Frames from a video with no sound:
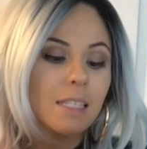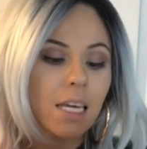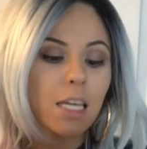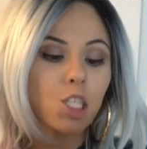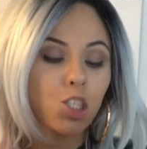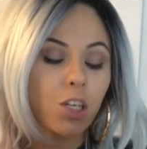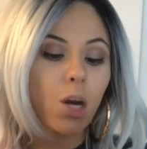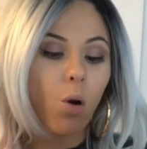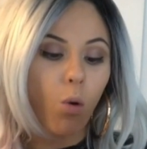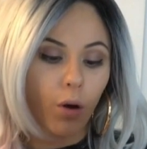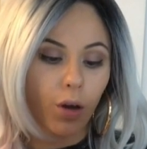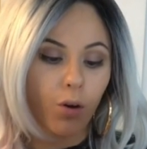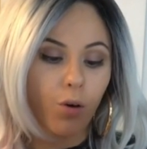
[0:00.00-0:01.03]
tea tree
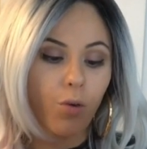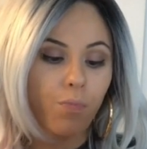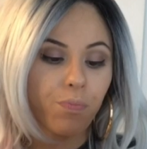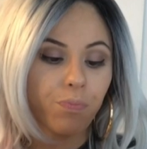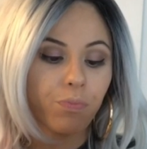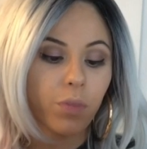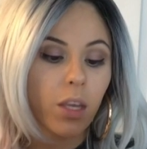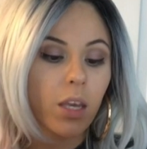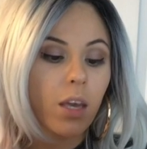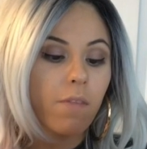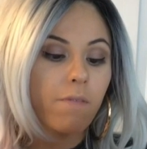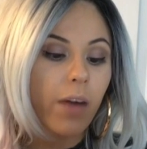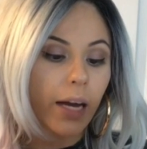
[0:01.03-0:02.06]
oil,
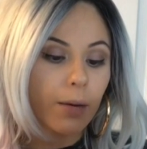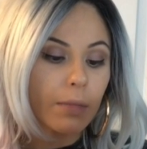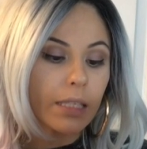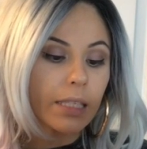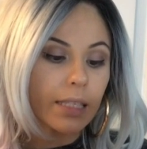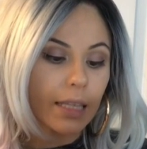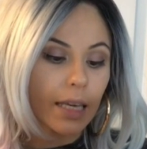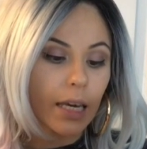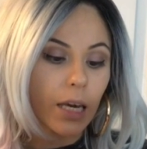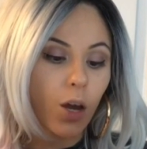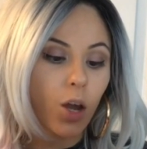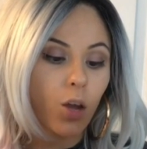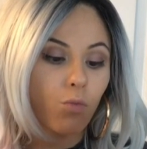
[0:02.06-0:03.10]
vitamin
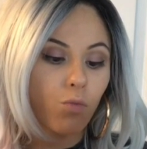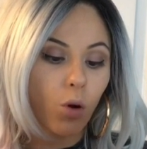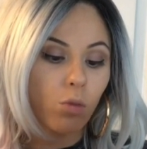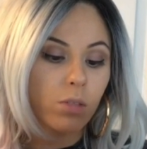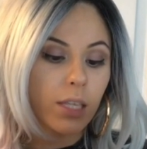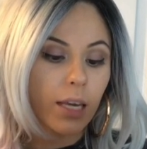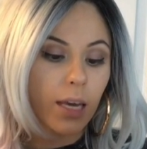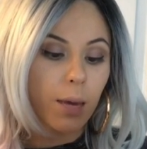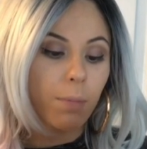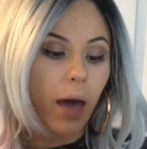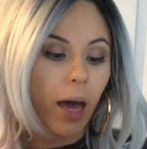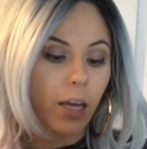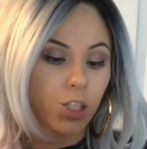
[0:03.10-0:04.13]
C, and rose hip
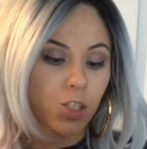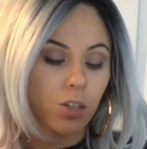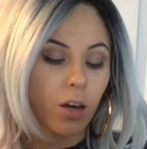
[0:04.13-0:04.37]
ash.